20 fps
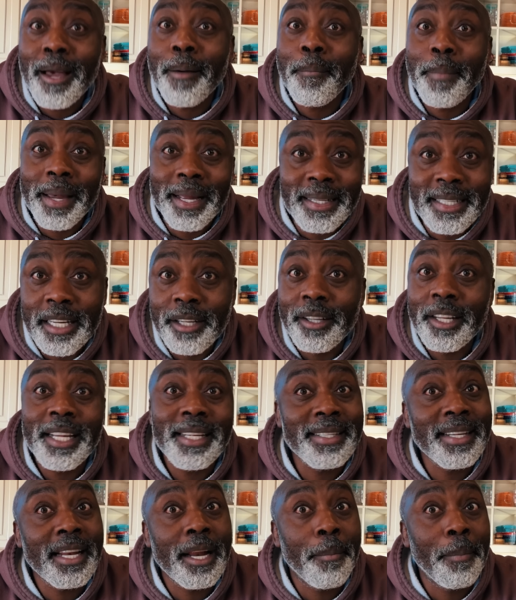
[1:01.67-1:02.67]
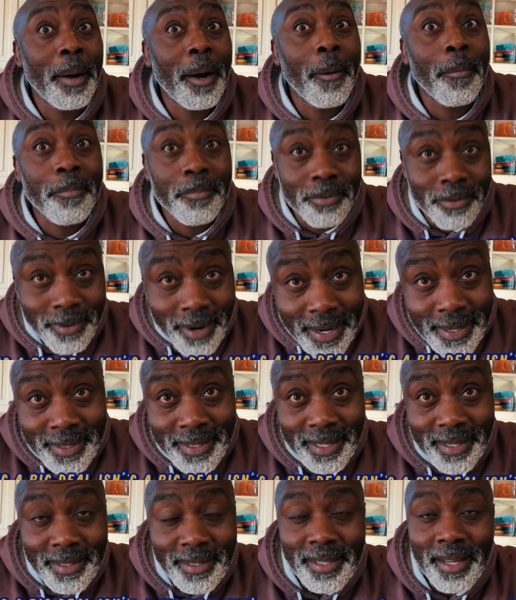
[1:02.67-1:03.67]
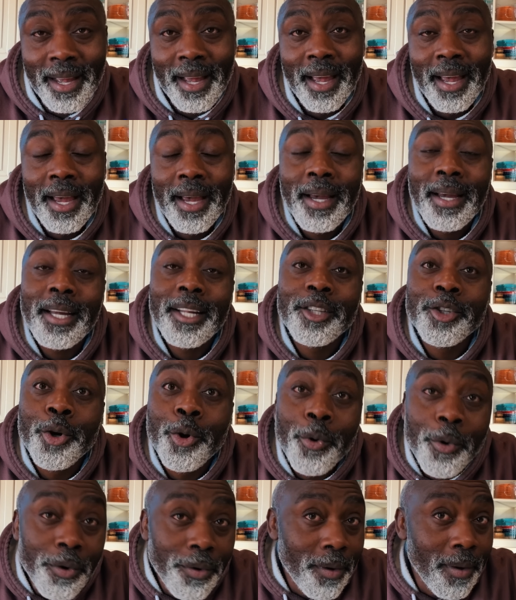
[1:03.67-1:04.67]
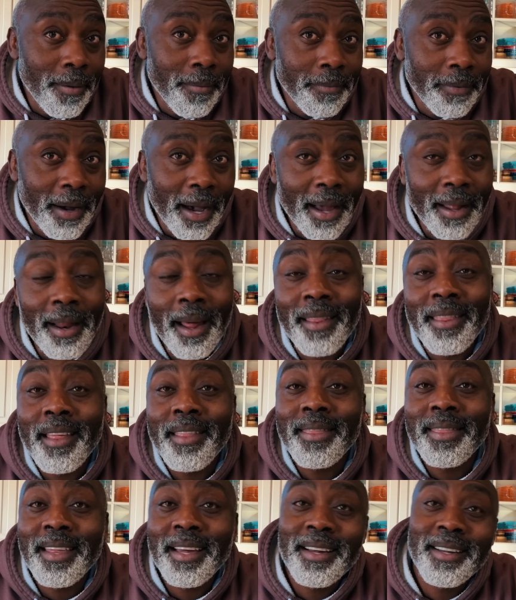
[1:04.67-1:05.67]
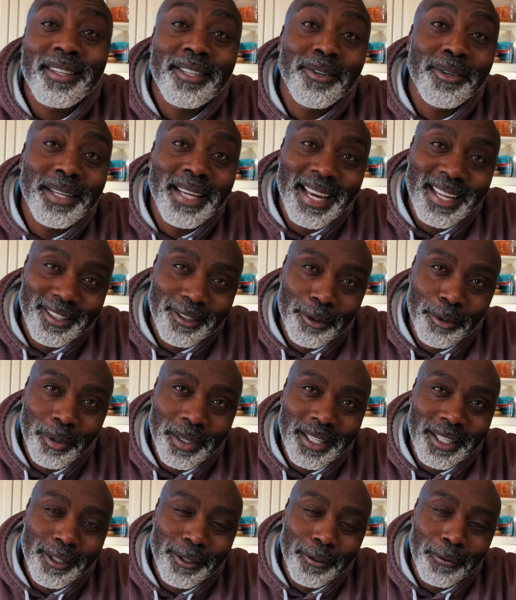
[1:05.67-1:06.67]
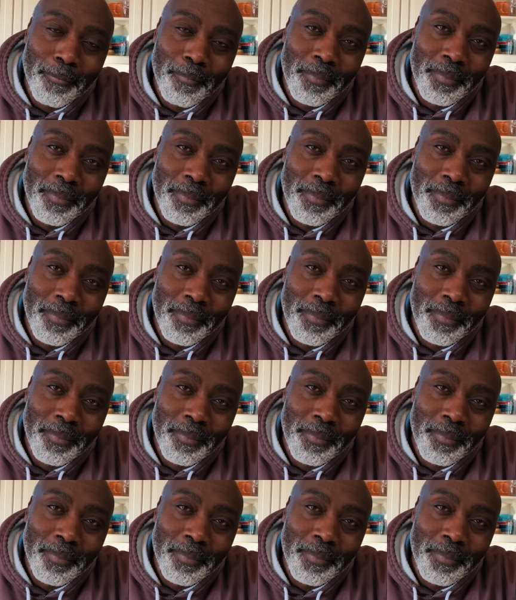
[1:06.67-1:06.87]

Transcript: a big deal isn't about presents. It's who you invite and the things you get to really do.